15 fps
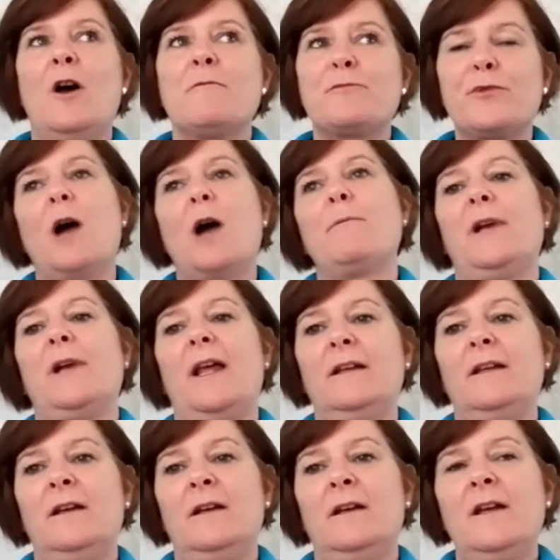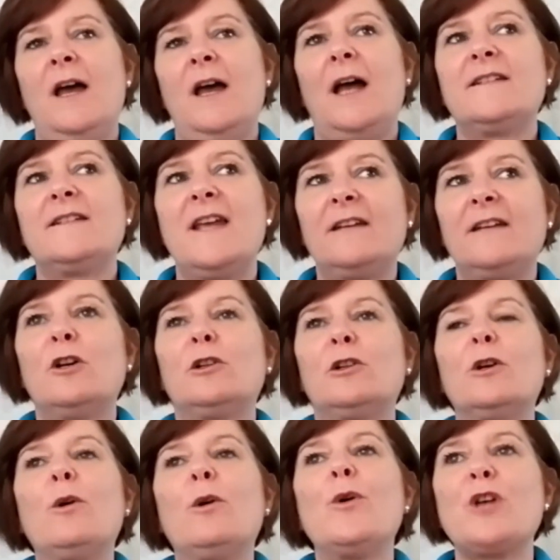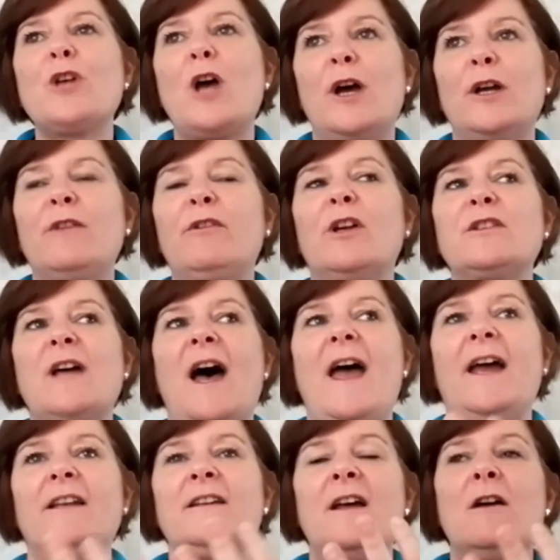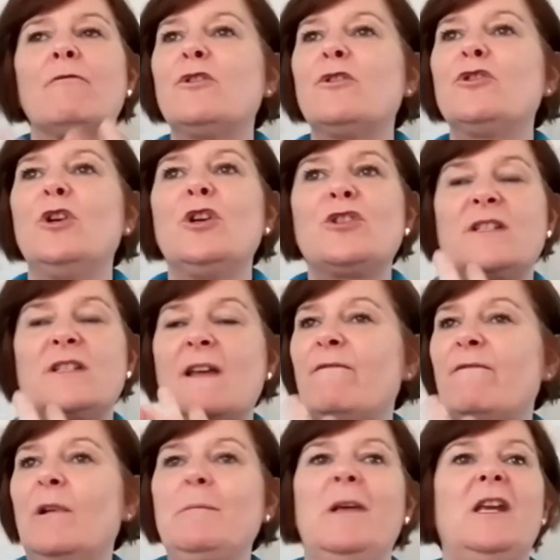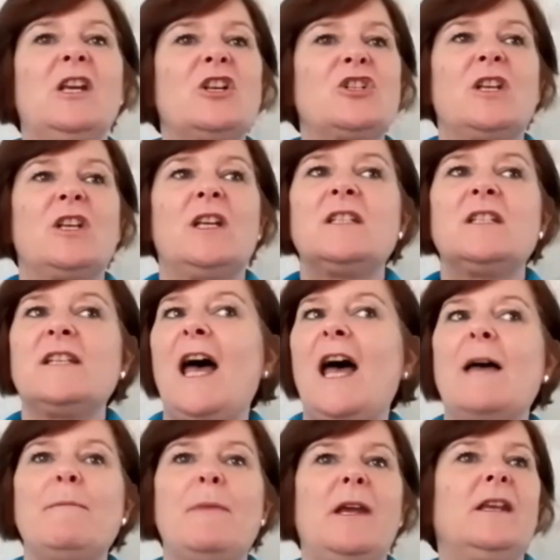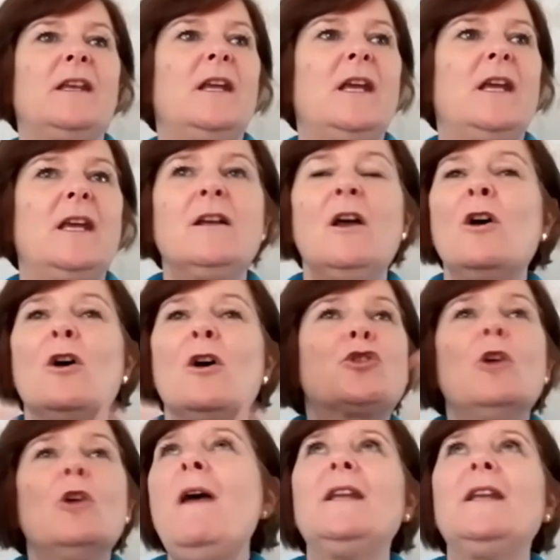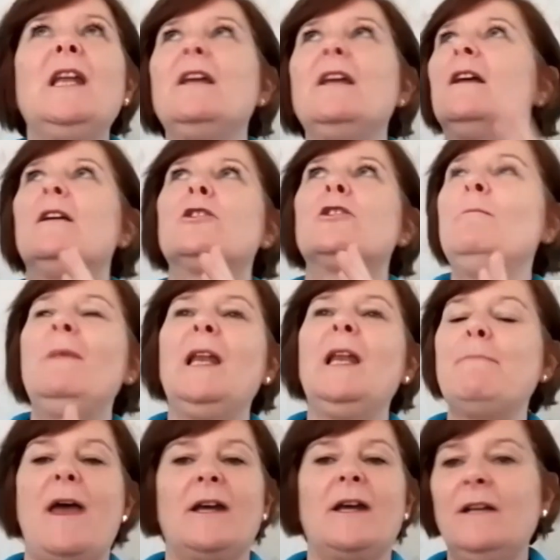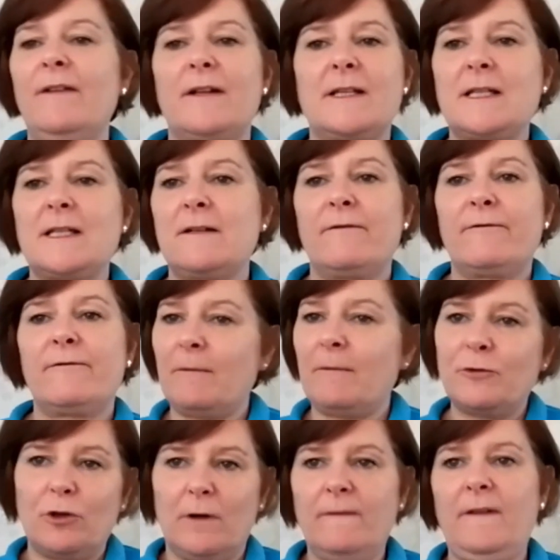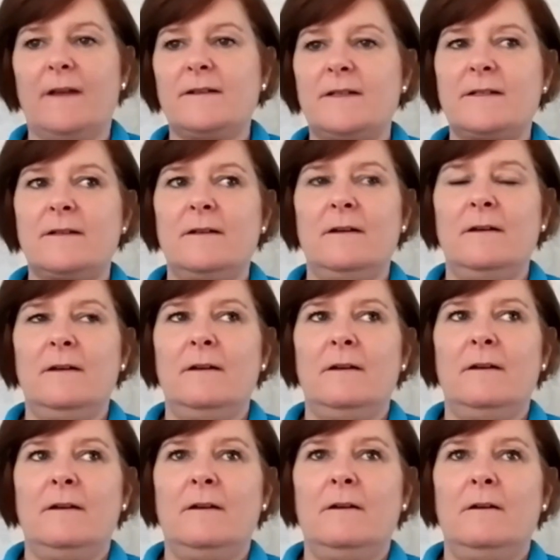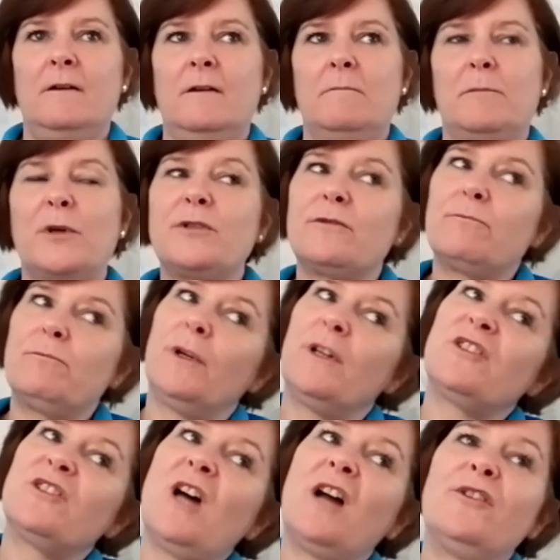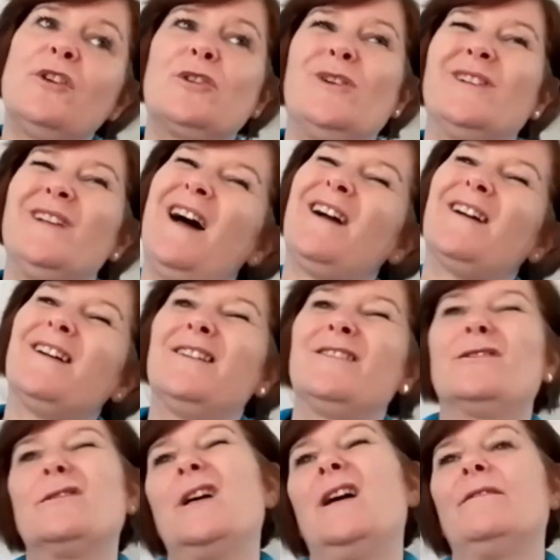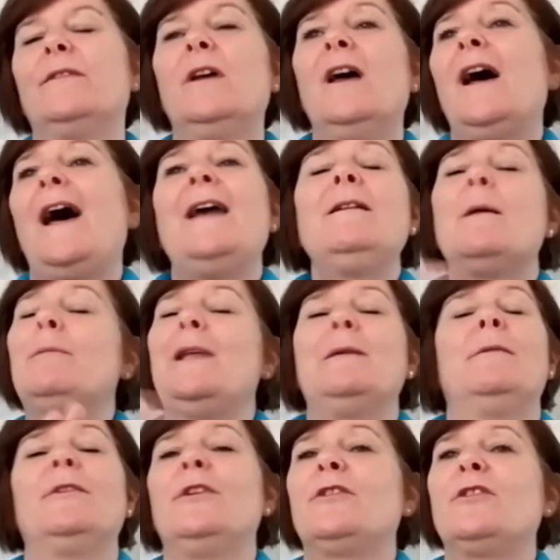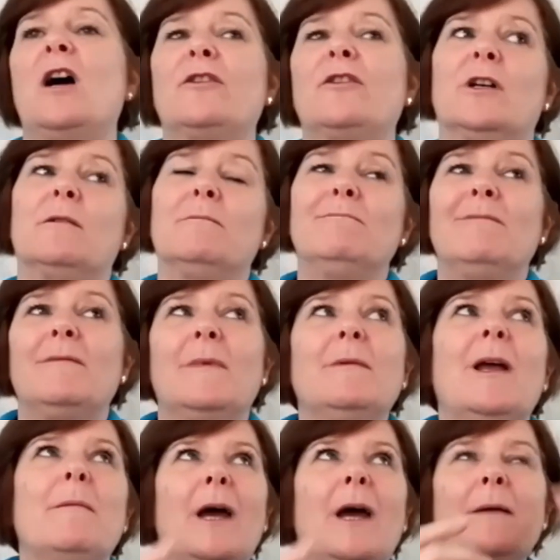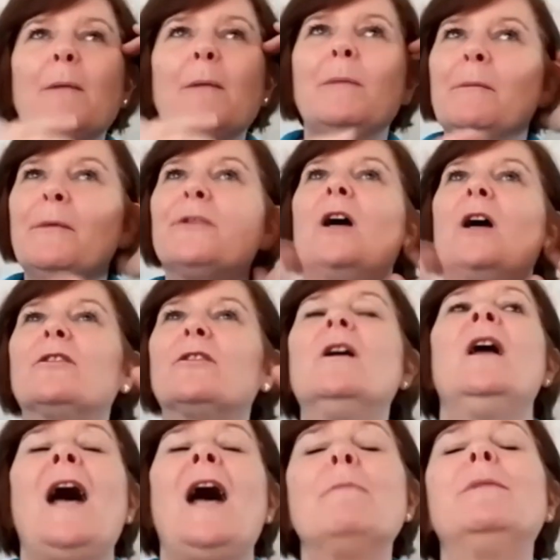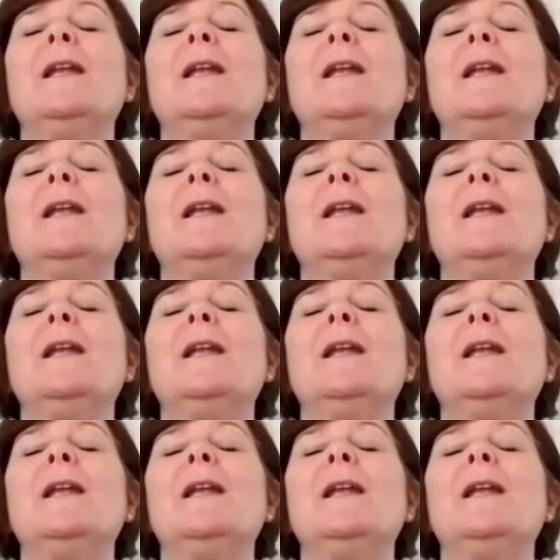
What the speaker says: properly. And taking the glucose out of your diet reduces inflammation, diabetes, so many benefits from doing this. But the doctor's going, oh, I'm not blaming the doctor. I'm